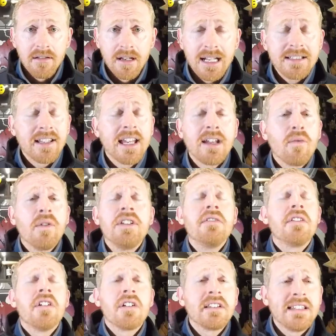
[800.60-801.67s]
It's like when
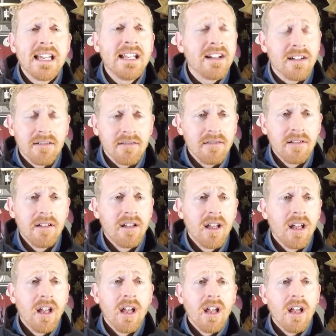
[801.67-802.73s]
you cook dinner
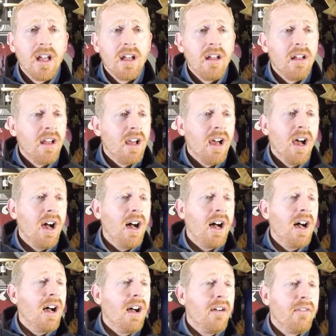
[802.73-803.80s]

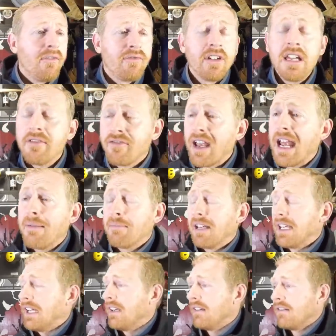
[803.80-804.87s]
for your
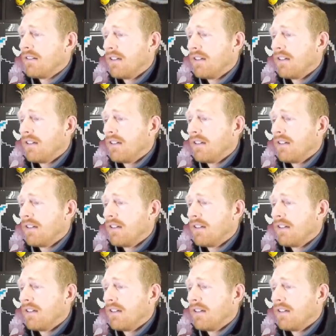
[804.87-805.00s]
family.